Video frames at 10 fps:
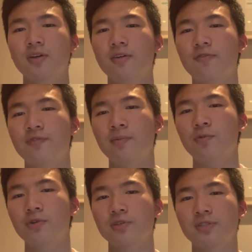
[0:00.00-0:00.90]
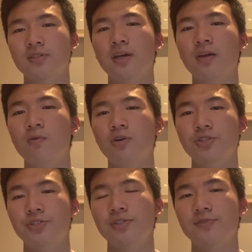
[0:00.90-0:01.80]
frameworks, and
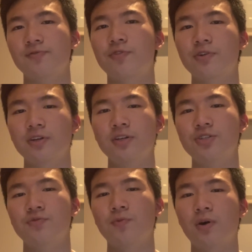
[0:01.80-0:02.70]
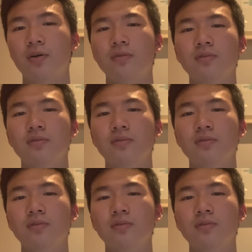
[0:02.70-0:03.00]
questions for each one.